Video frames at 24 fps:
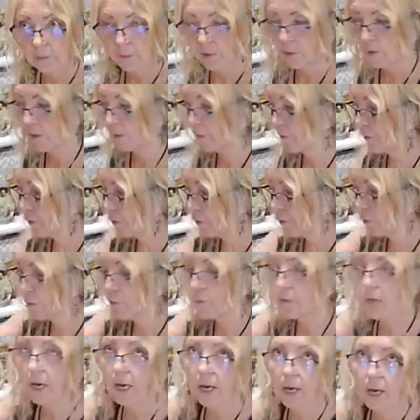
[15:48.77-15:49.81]
But if
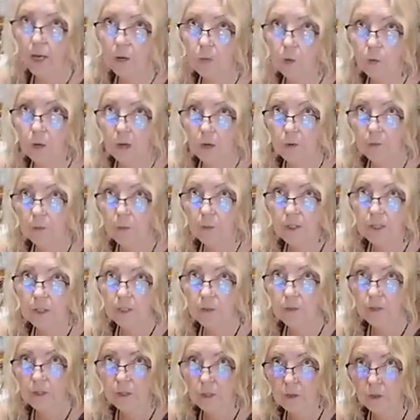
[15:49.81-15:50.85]
you've had raw
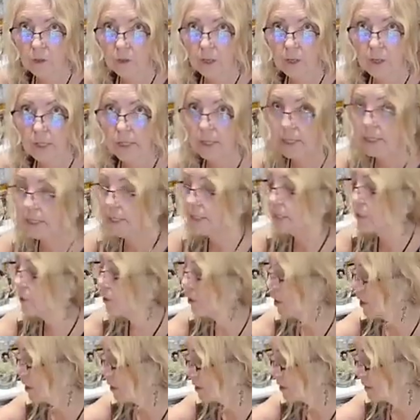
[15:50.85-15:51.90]
fermented sauerkraut, it does not